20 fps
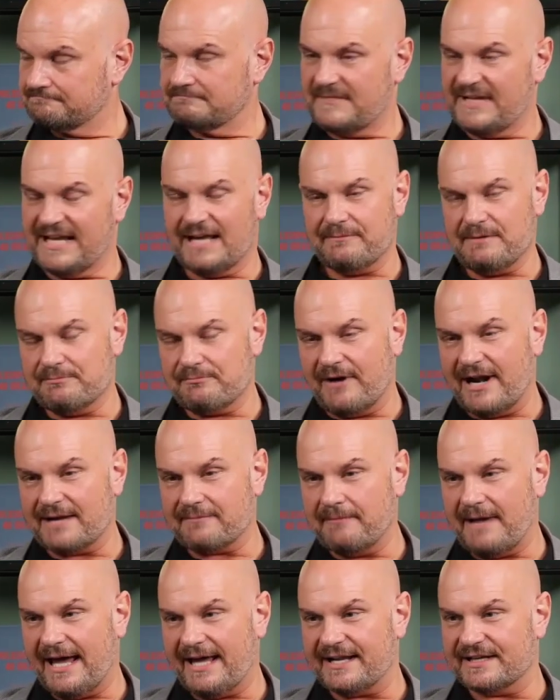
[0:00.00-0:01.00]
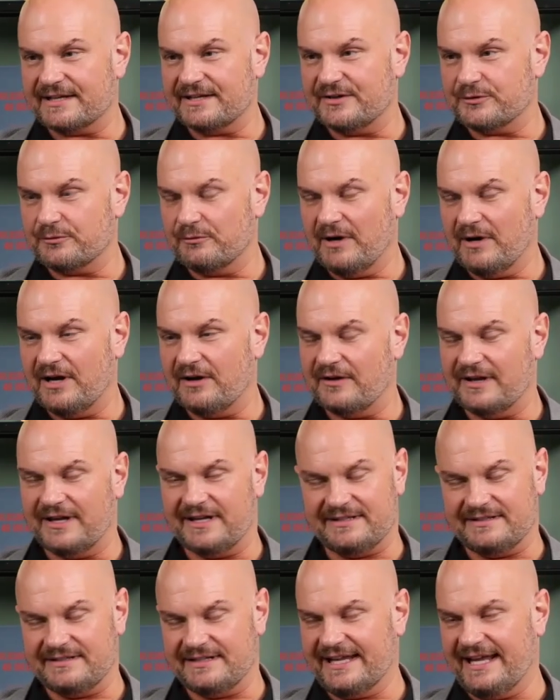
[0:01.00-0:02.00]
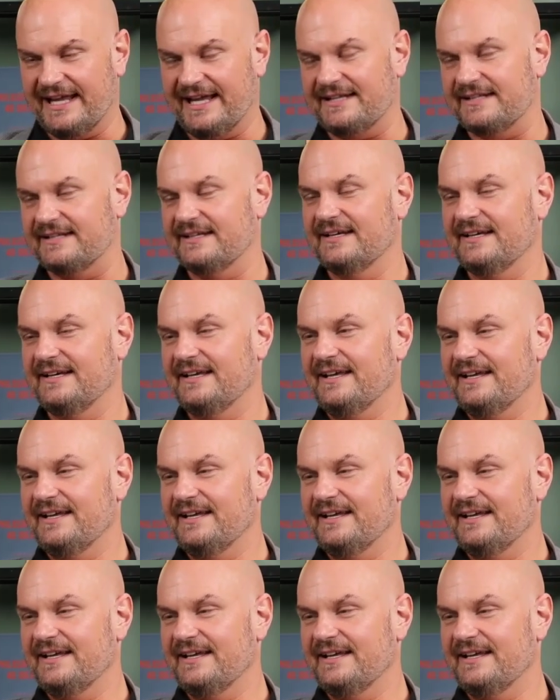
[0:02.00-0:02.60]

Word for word: You got to be pragmatic as well, and you can't.